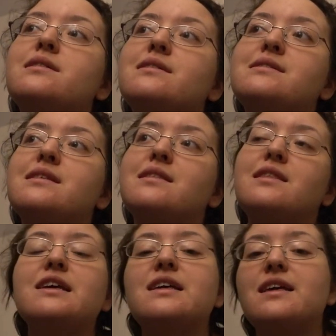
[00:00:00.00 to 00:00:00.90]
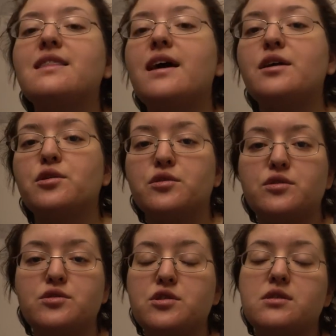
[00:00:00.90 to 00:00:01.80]
isn't thinking that you're
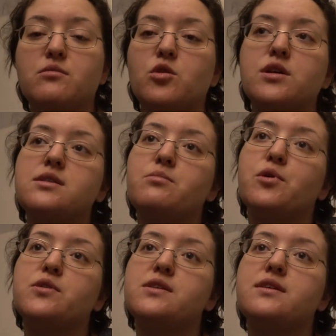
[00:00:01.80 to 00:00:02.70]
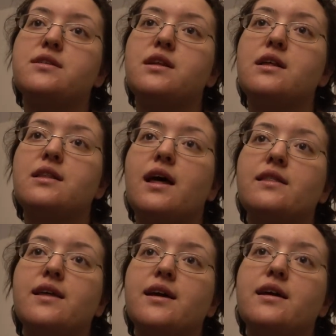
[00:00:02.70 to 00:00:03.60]
just some crazy person, that
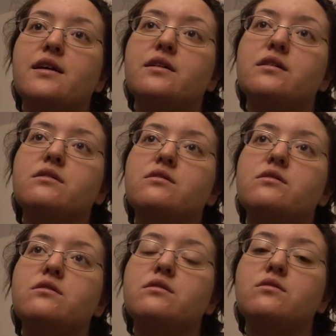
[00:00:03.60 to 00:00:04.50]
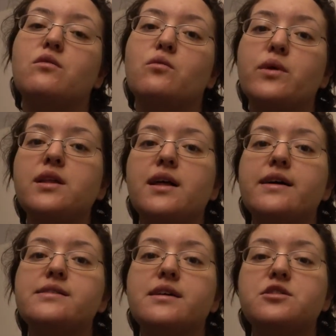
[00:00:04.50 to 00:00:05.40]
they
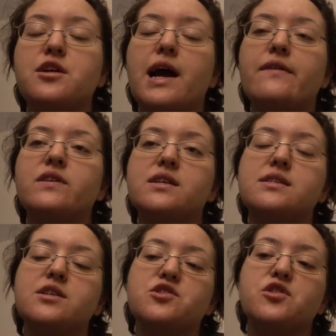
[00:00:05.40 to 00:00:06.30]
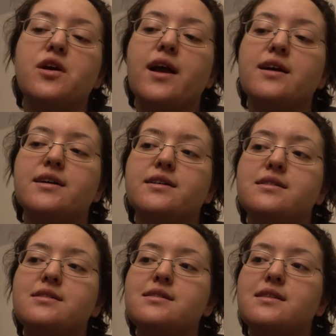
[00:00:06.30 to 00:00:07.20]
realize that you're having a seizure
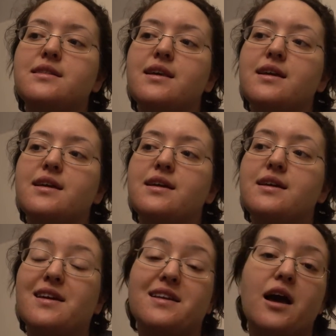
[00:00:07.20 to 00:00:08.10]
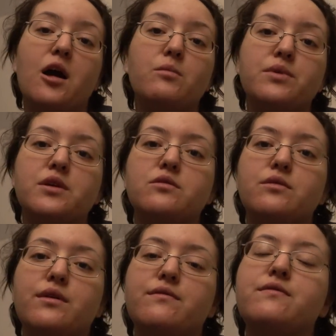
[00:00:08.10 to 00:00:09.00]
and they can help you.
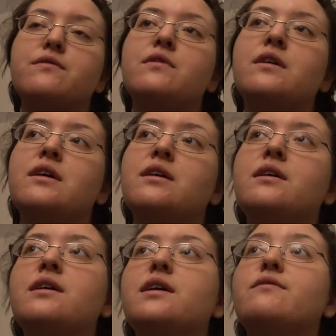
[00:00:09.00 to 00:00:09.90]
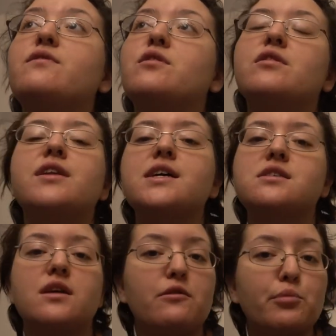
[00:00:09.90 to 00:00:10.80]
If they're a nice
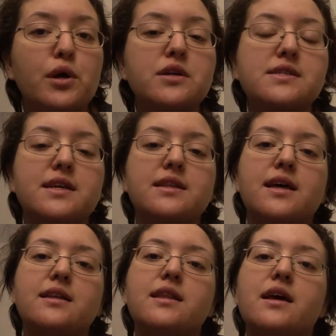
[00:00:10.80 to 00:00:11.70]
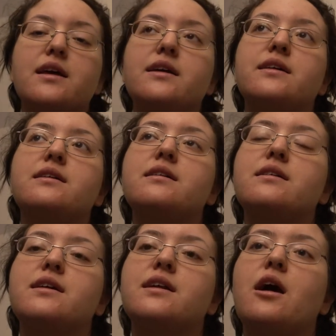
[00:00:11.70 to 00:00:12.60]
enough person, that they
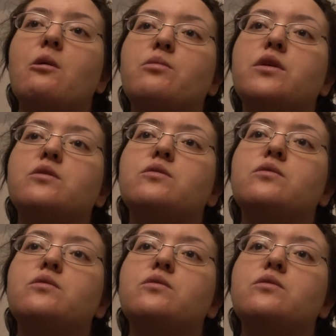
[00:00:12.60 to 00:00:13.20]
can help you